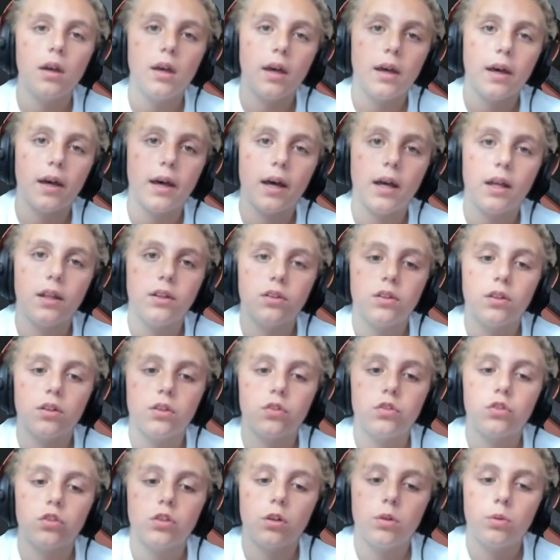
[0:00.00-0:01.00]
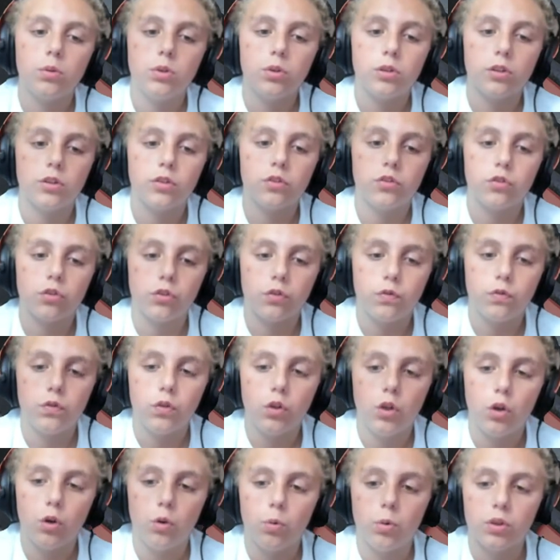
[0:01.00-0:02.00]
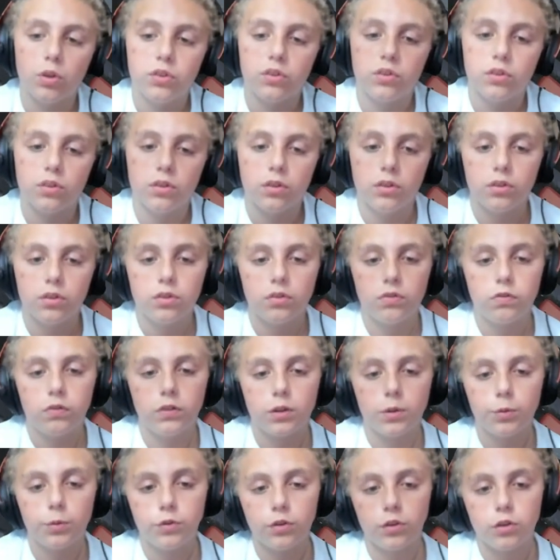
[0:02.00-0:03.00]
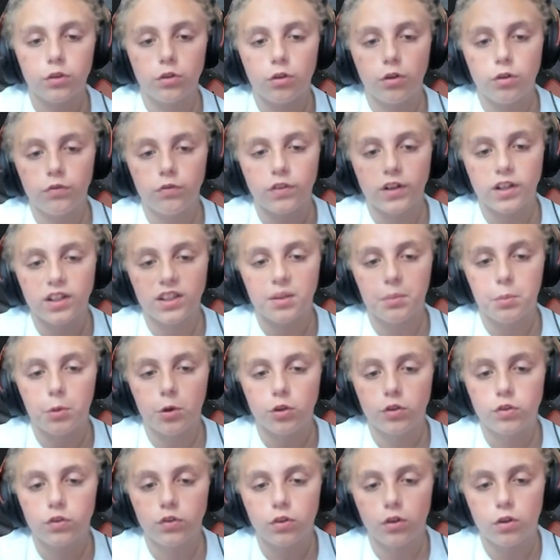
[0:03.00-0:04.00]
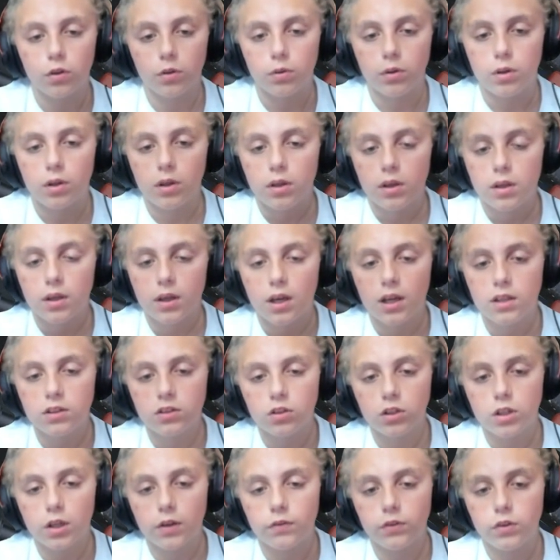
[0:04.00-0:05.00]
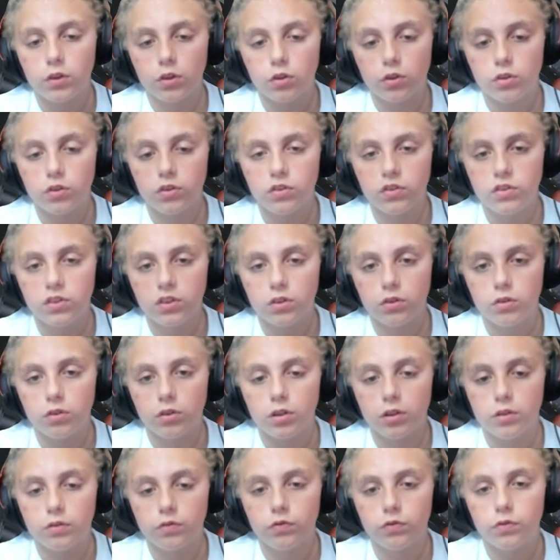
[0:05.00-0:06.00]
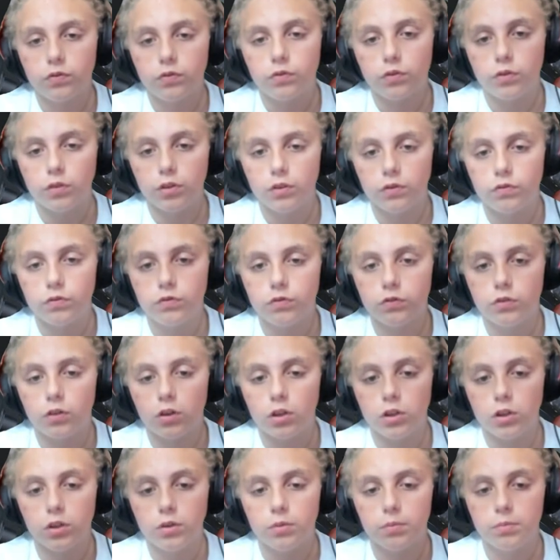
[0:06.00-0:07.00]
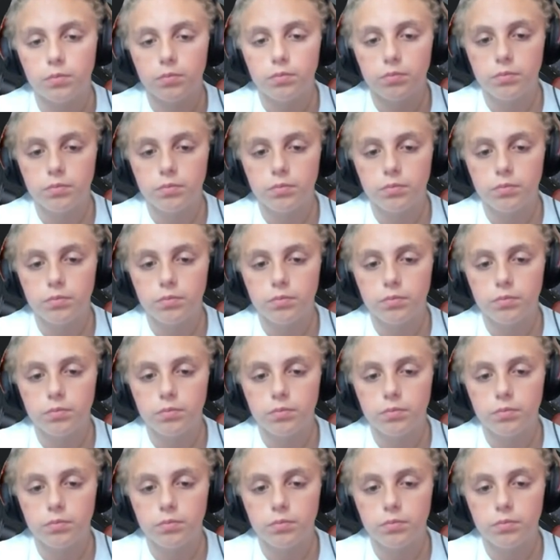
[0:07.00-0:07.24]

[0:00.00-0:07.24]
and so you can sort of know what frequency you're on via the Morse tone. And here you have the auxiliary for the volume.